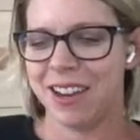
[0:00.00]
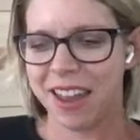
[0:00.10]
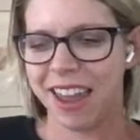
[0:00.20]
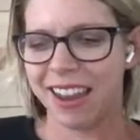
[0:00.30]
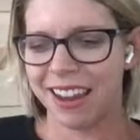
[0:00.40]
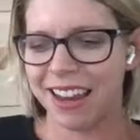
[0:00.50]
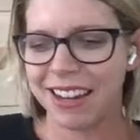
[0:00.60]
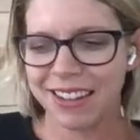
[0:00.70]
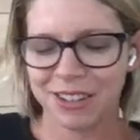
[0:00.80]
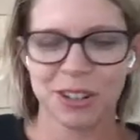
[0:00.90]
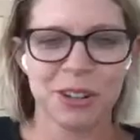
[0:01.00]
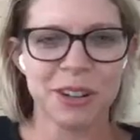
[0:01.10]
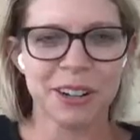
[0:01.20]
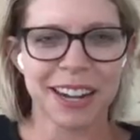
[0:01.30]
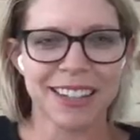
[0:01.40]
okay, I need to show
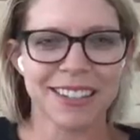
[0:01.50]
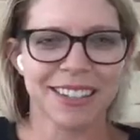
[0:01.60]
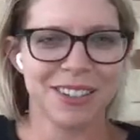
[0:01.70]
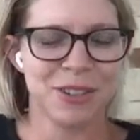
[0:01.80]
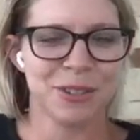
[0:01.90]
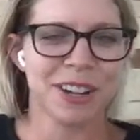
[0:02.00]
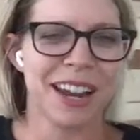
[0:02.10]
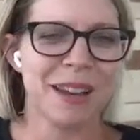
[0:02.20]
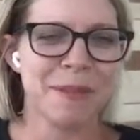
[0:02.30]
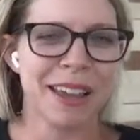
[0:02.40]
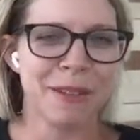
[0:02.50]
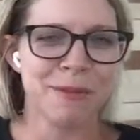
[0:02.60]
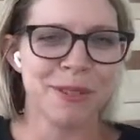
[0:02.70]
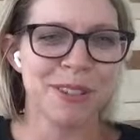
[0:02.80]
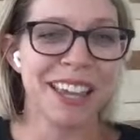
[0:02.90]
you grace because you're trying to be
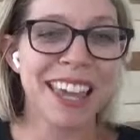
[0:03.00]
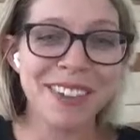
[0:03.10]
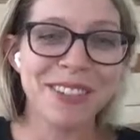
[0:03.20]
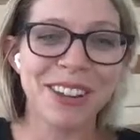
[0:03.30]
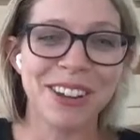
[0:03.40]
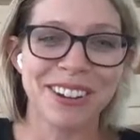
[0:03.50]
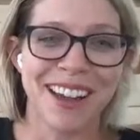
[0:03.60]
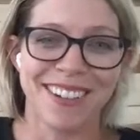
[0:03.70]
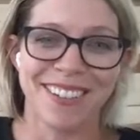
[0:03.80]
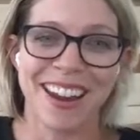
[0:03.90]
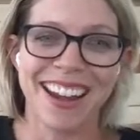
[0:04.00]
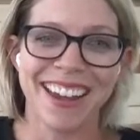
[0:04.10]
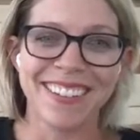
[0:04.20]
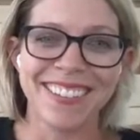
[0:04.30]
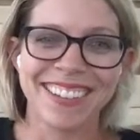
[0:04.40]
helpful, even though you're not right
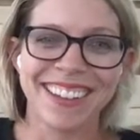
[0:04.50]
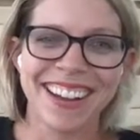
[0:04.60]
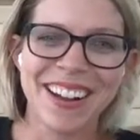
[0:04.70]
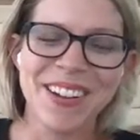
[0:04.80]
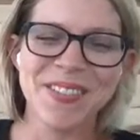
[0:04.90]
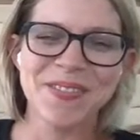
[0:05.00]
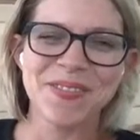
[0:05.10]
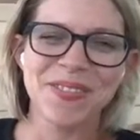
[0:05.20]
now.